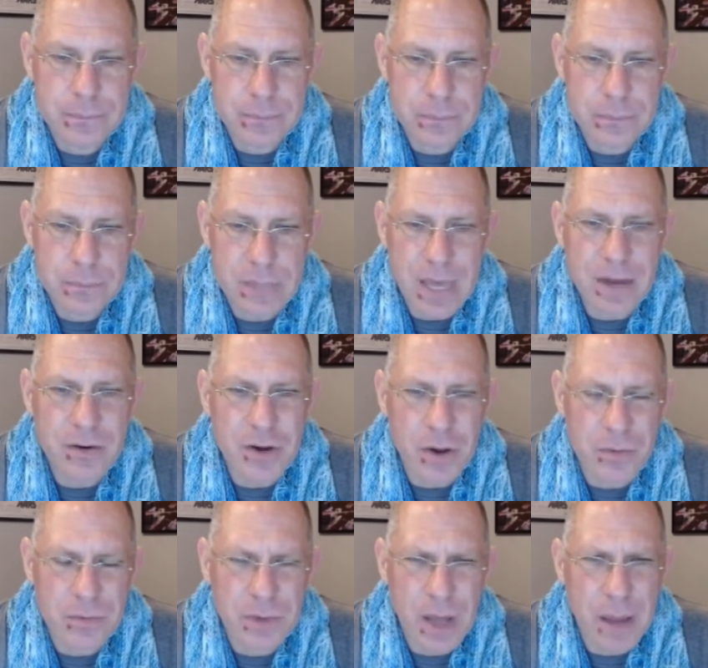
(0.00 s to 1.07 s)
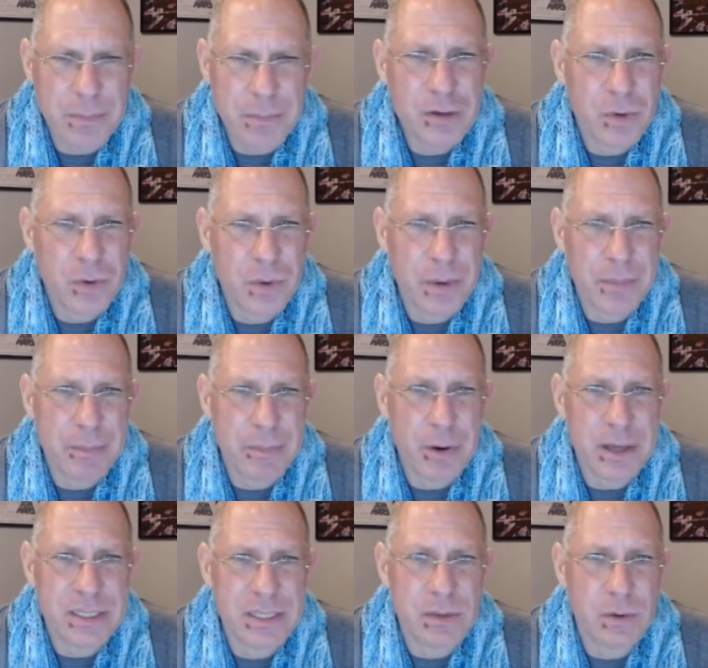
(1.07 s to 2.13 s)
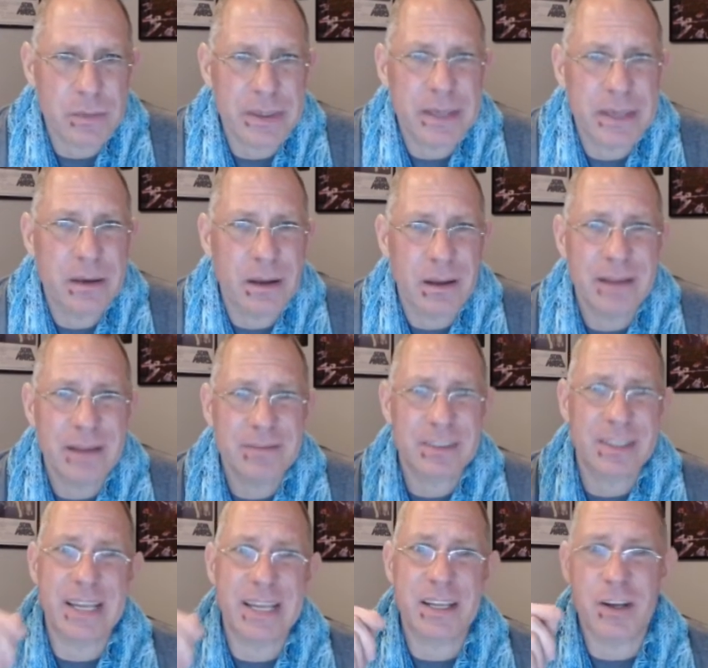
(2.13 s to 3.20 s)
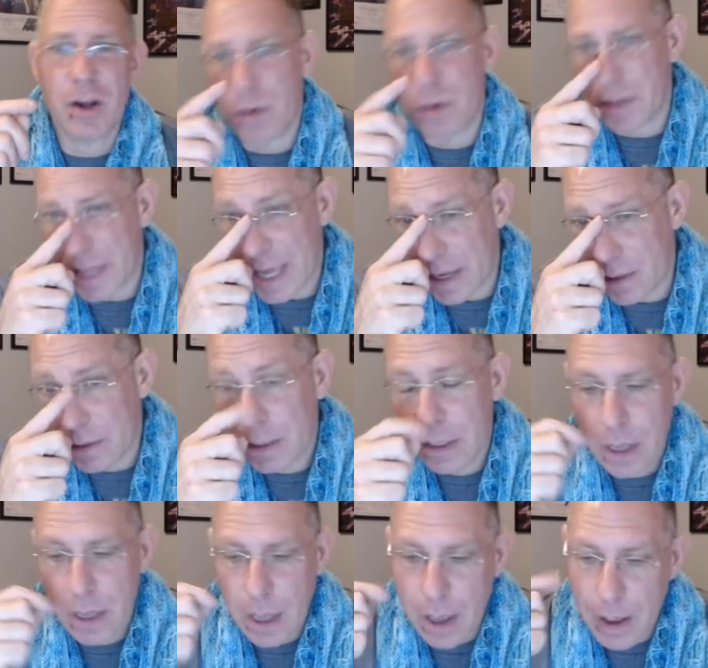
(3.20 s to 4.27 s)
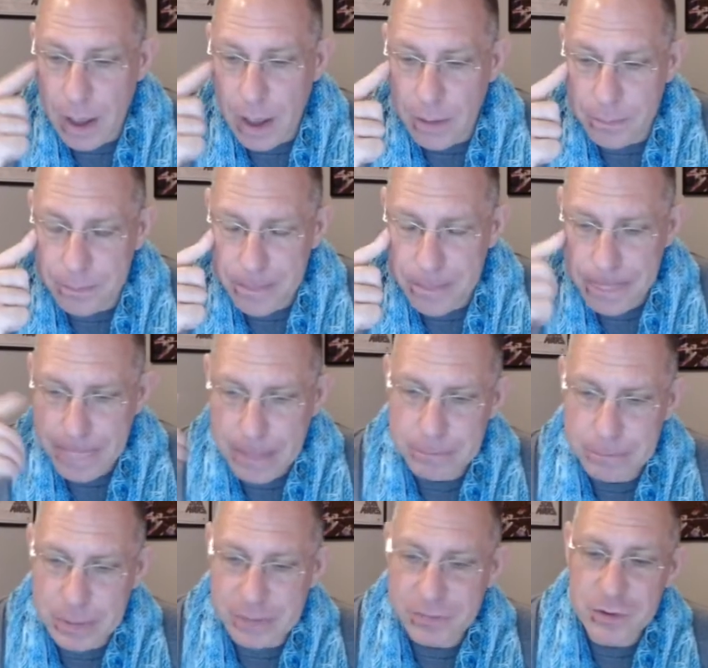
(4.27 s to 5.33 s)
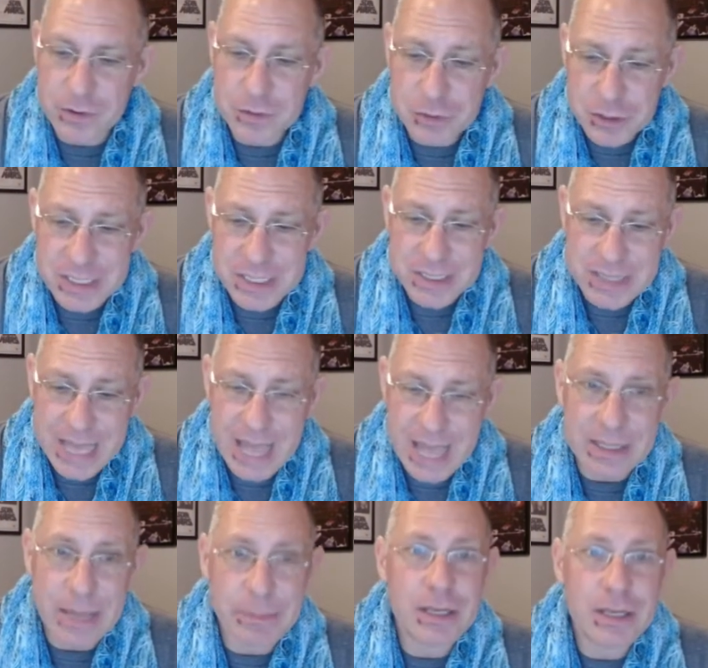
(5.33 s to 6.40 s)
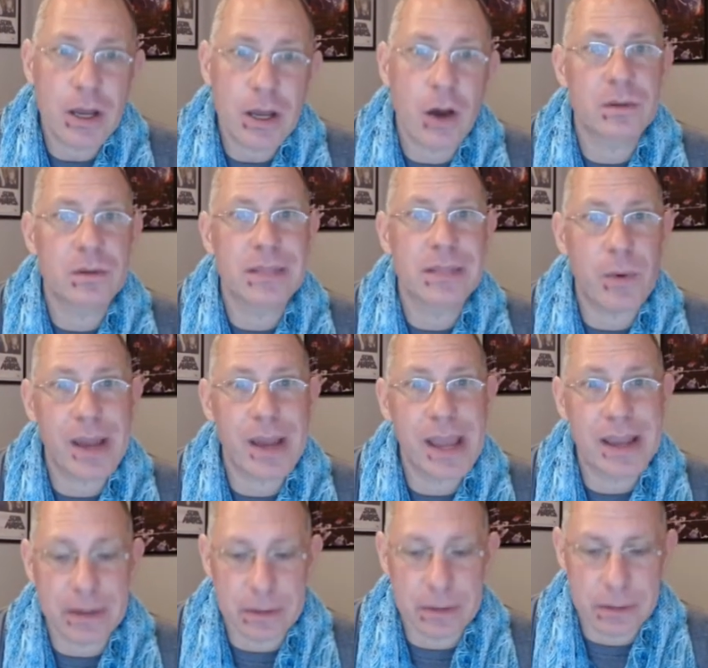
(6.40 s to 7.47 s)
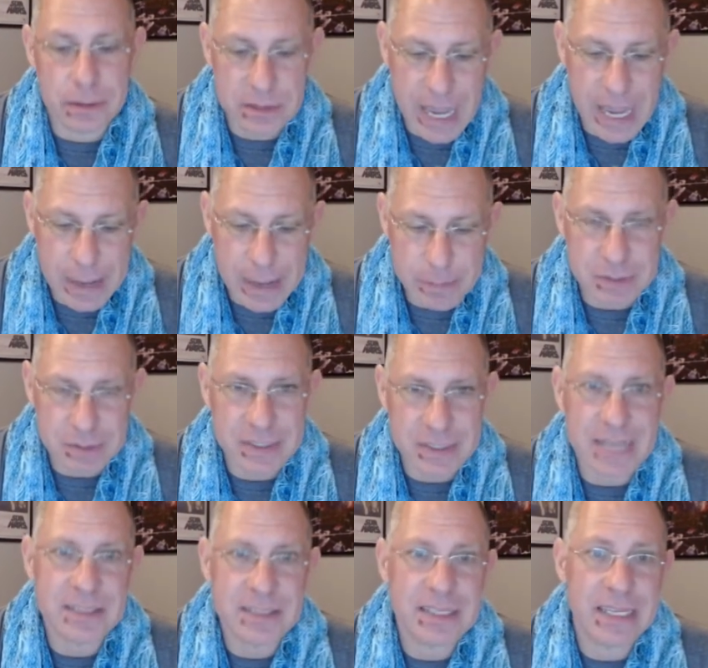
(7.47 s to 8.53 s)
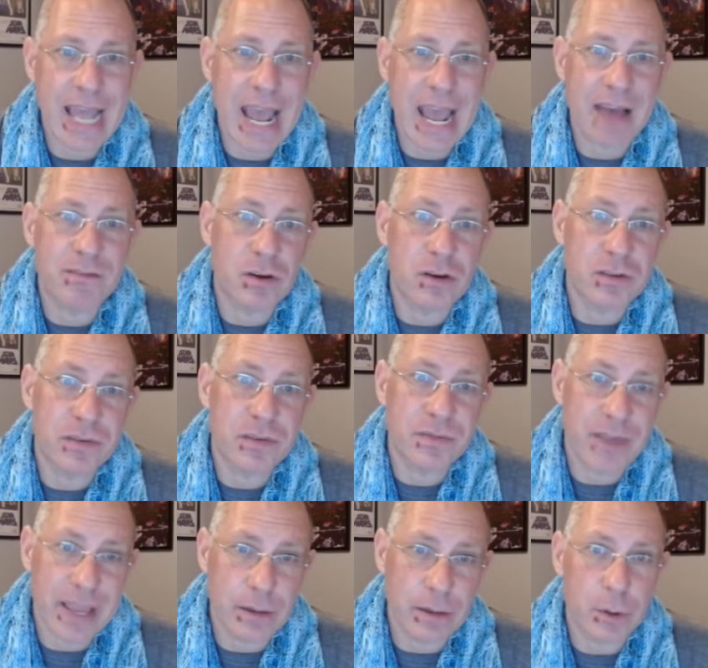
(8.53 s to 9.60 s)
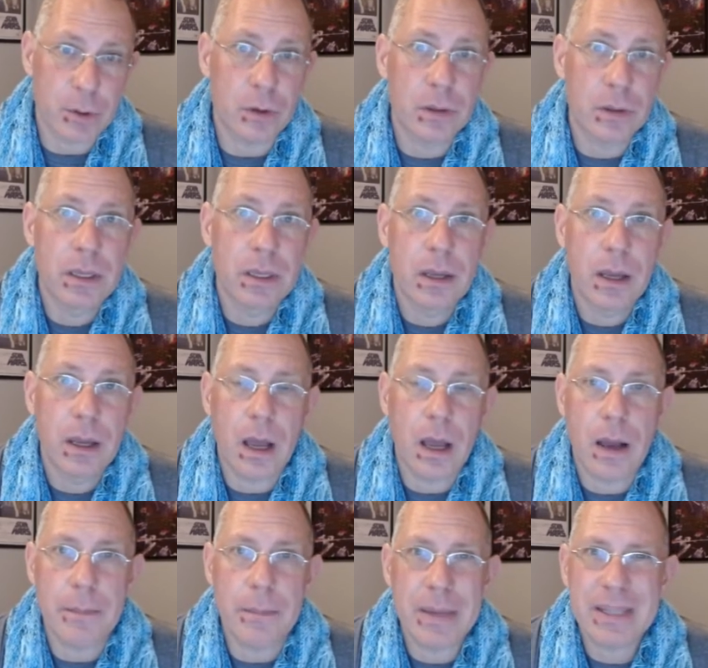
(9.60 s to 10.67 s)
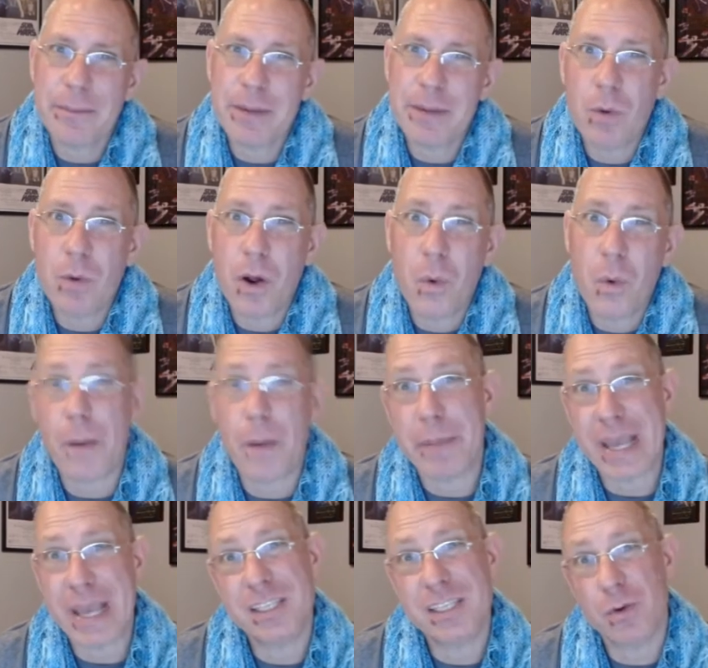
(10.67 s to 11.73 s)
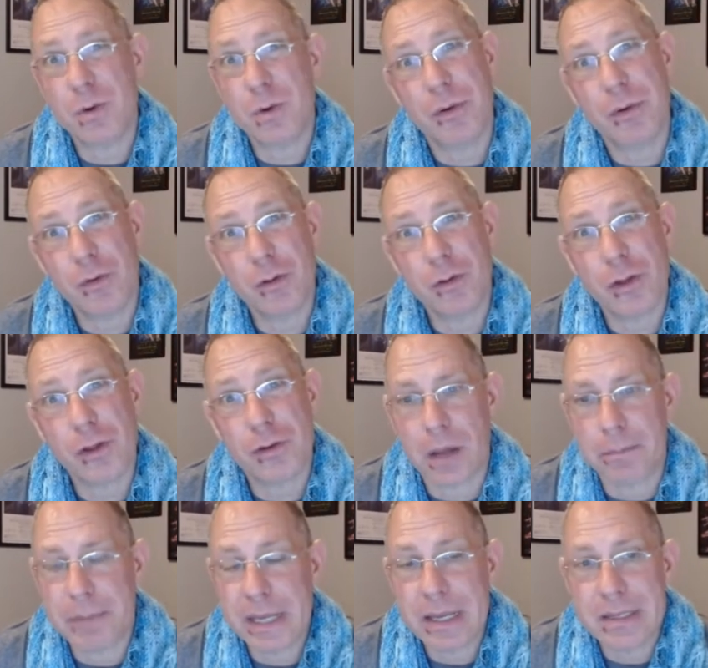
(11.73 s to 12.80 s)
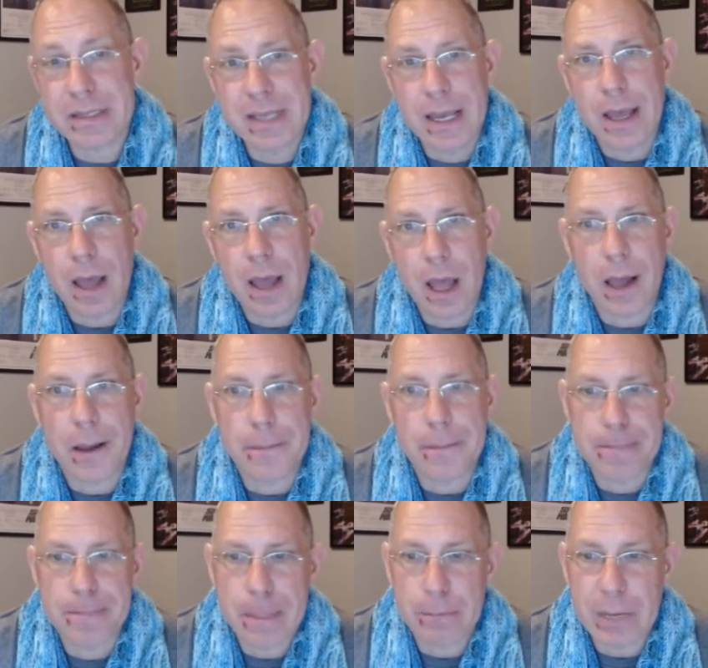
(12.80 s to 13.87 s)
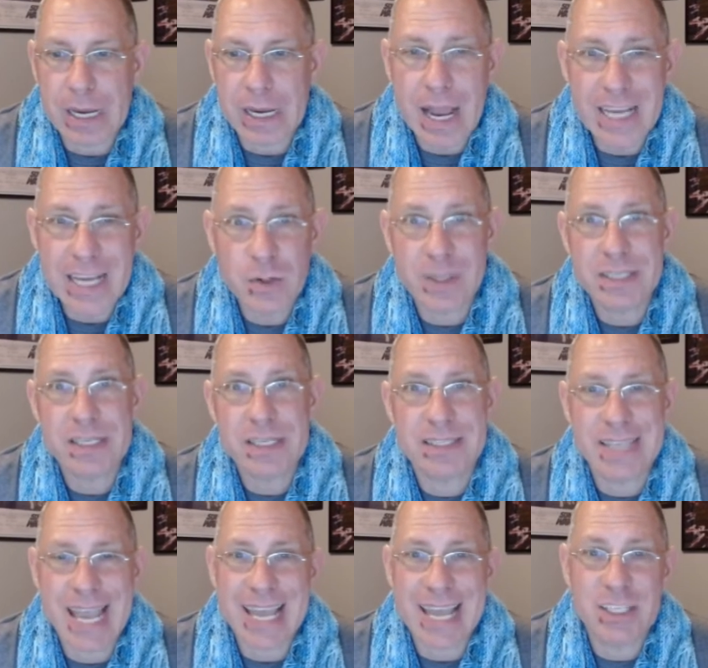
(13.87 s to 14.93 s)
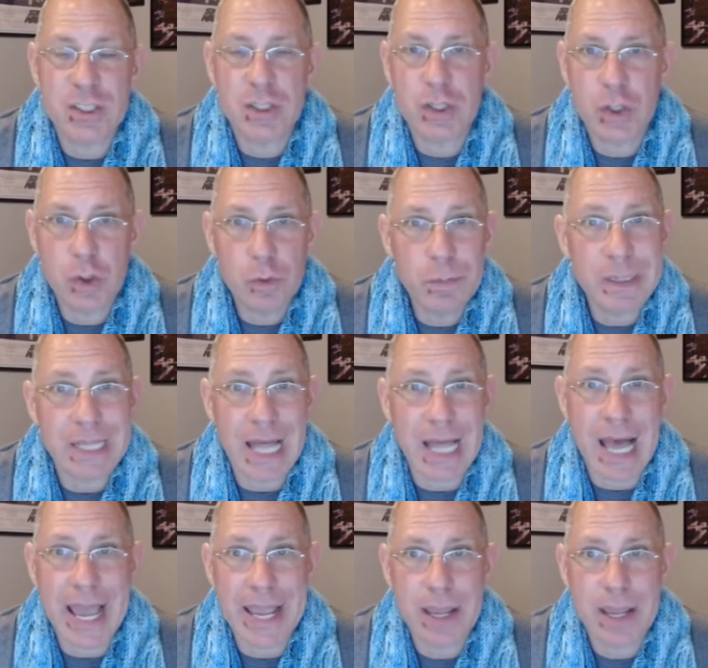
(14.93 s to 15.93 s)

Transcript: I don't know, I'm not sure what my pricing will be. I'll have to let you know on that. Um, But if you're interested in that, let me know. That way I can dye up some sets and have those available. Um, and let me know what base you would prefer those on, because um, my high twist is a two-ply,